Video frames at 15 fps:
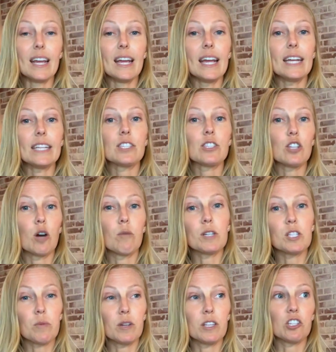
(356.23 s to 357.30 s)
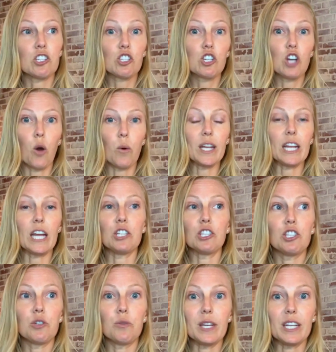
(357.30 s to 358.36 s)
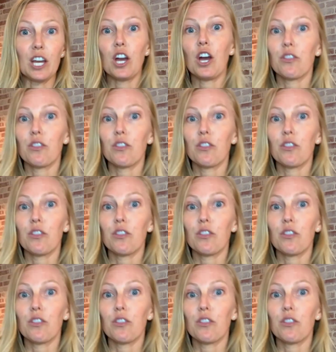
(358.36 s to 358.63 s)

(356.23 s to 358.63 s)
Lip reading: It's so much more than just going and doing